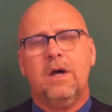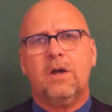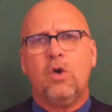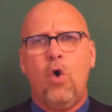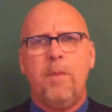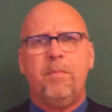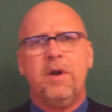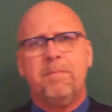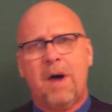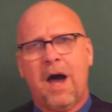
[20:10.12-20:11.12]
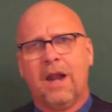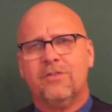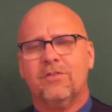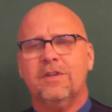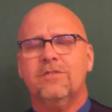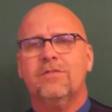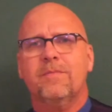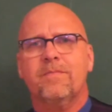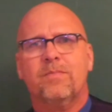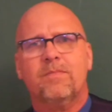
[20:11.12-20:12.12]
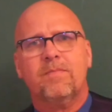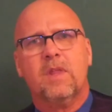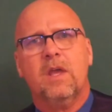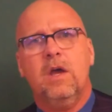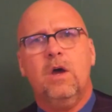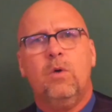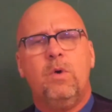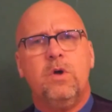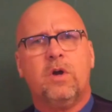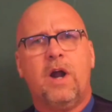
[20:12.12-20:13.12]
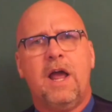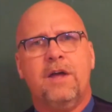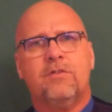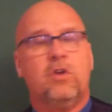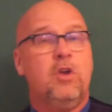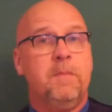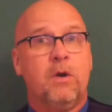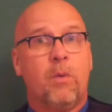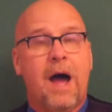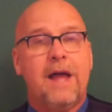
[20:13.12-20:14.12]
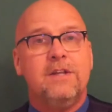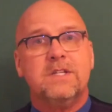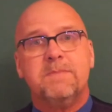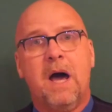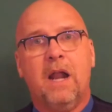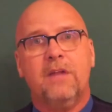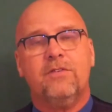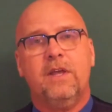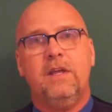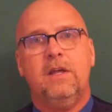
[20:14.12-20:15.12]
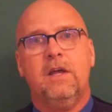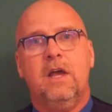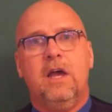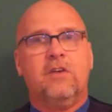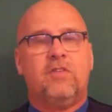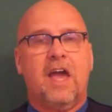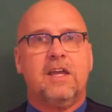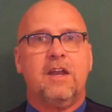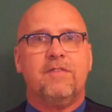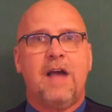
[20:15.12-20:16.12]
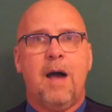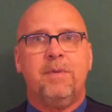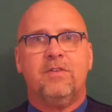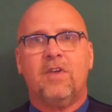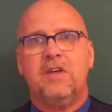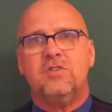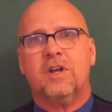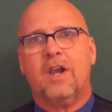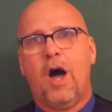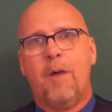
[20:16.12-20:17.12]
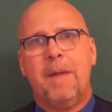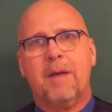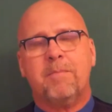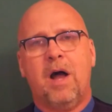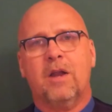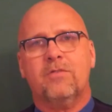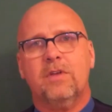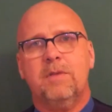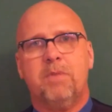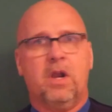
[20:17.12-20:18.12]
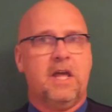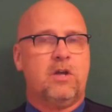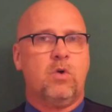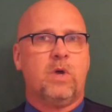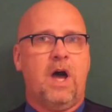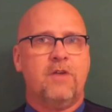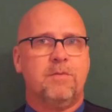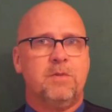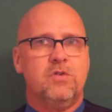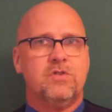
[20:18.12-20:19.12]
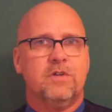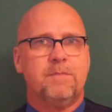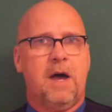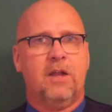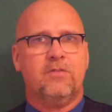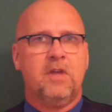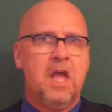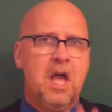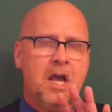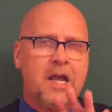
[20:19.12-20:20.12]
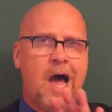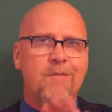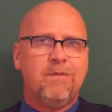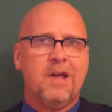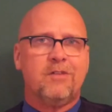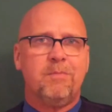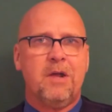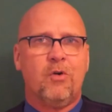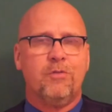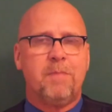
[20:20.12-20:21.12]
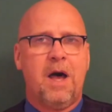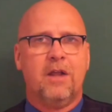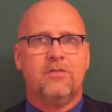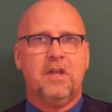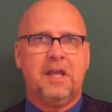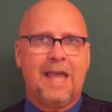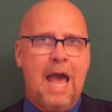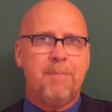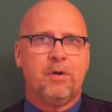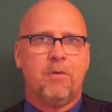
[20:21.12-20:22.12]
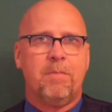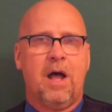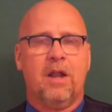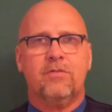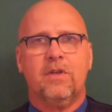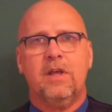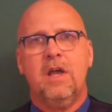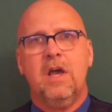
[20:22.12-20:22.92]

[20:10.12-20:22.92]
Corporate policies. Ruger has a human rights policy, executive compensation clawback policy, political contributions policy, conflicts minerals policy, capital policy,